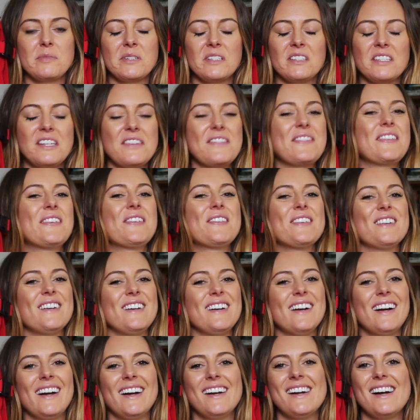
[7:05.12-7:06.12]
believe it or
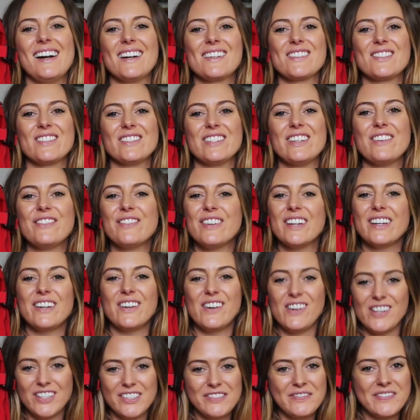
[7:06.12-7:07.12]
not, I actually fit
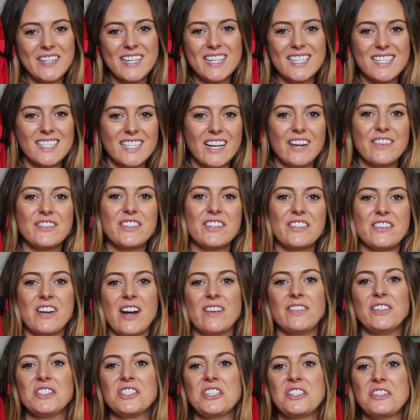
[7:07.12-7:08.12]
all of my stuff to
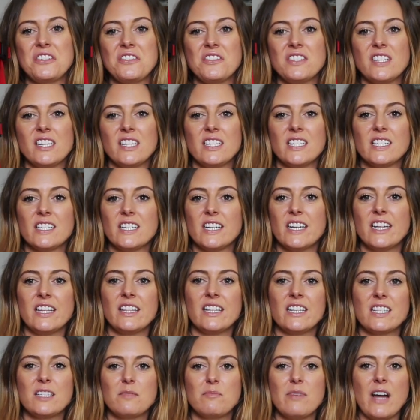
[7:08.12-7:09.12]
travel to New Zealand in
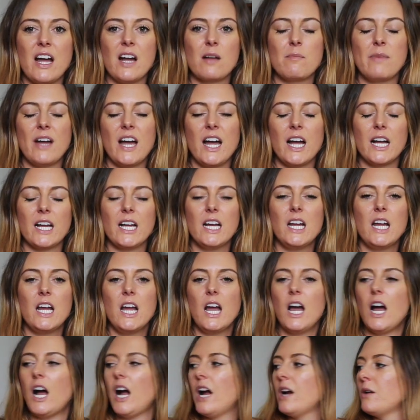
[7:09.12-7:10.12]
this backpack.
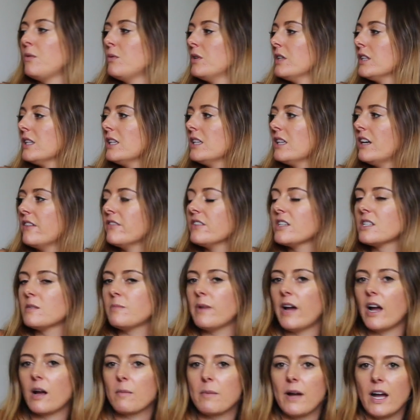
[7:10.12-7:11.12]
I really love this
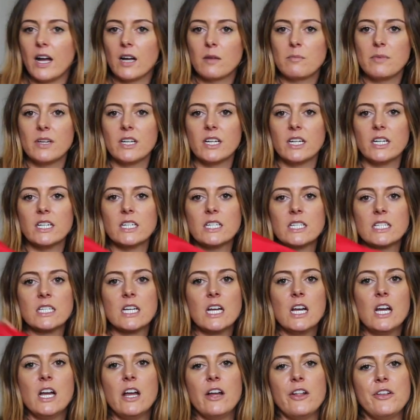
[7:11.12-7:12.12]
backpack because
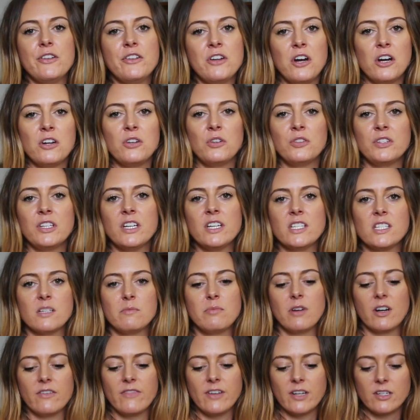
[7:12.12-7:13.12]
not only is it
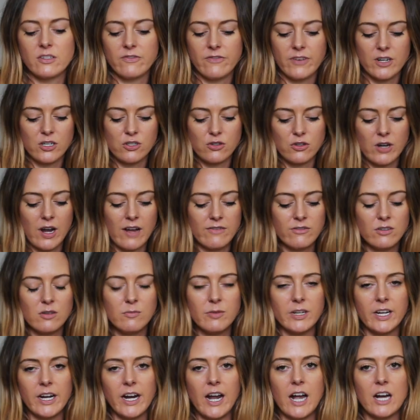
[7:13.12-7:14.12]
perfect for travel,
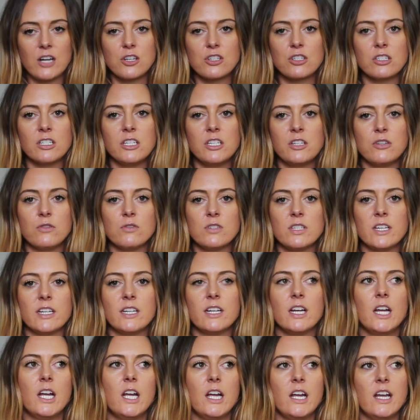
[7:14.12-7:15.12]
but I actually use it
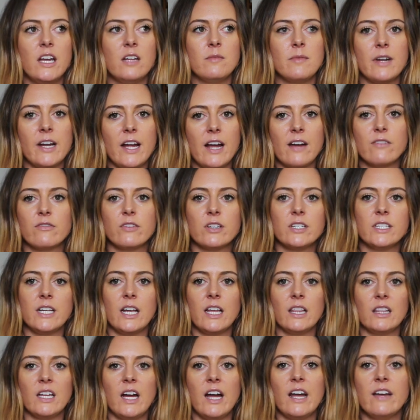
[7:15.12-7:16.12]
in my everyday
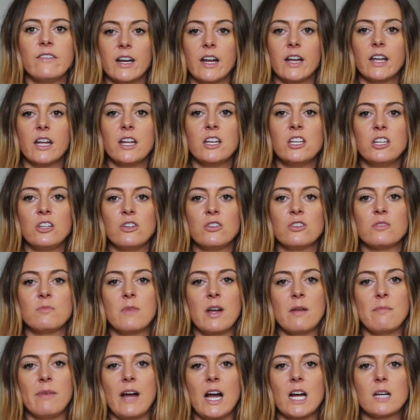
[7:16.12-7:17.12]
life. I can use
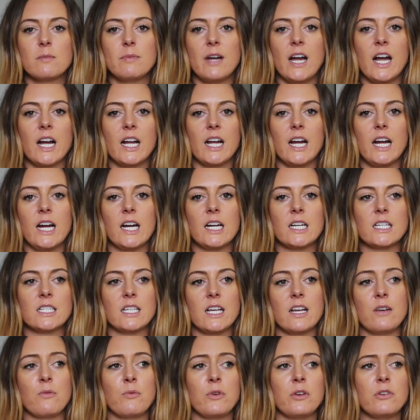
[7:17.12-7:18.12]
my backpack as
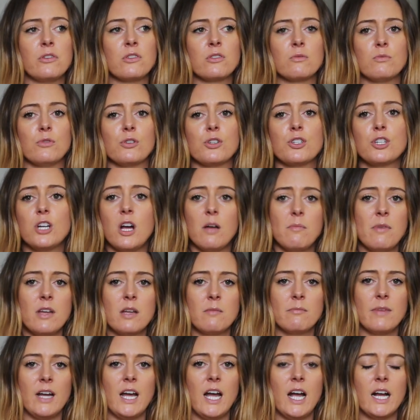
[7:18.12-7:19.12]
a reusable
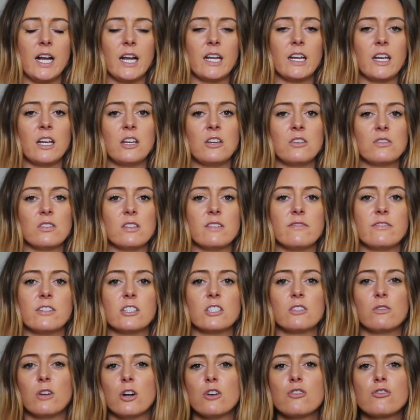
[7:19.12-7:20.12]
shopping bag, I can use it for
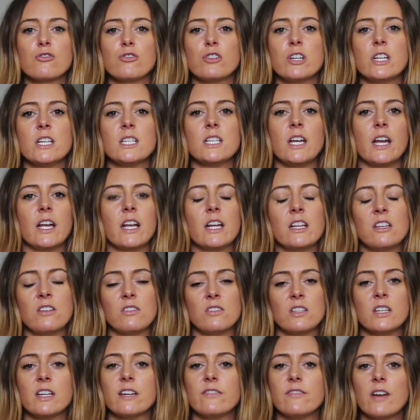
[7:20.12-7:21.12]
groceries, I can
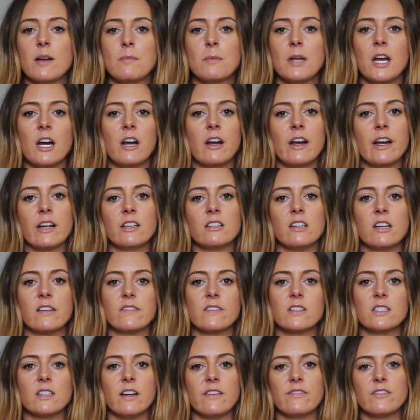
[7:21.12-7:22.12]
use it if I'm carrying a lot of
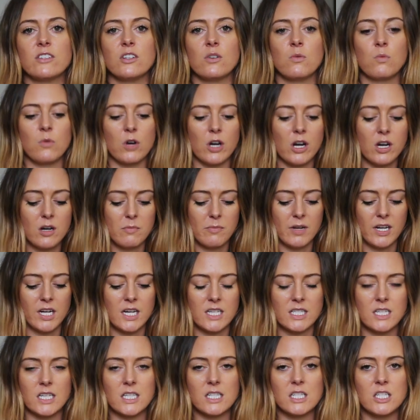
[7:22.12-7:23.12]
stuff to work,
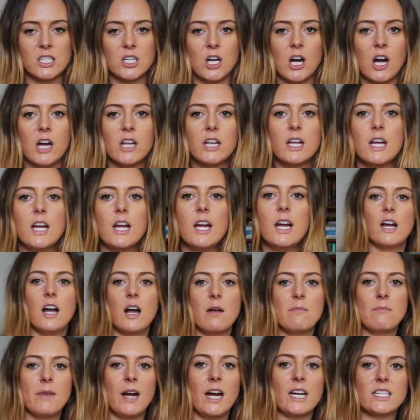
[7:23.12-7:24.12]
because it's not
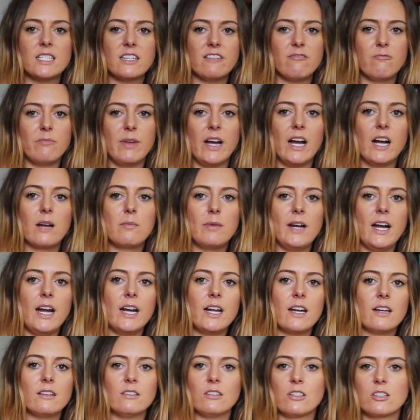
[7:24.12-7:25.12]
a massive
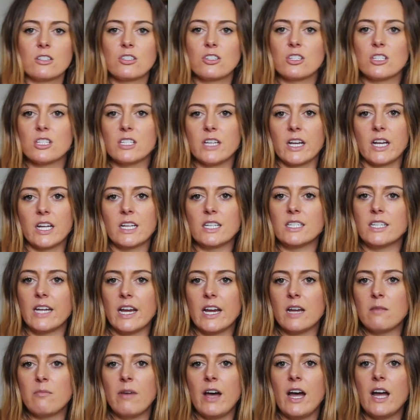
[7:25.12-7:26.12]
backpack. It looks just like a
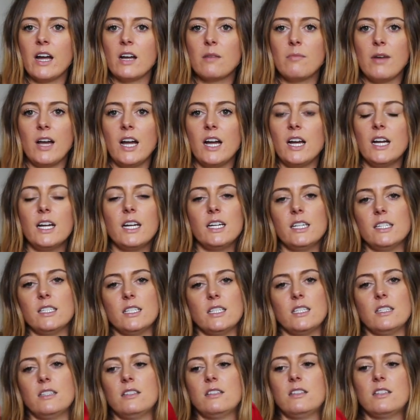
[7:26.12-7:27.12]
day backpack.
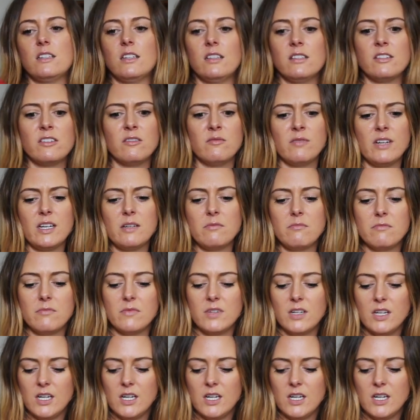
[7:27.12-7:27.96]
It's a little bit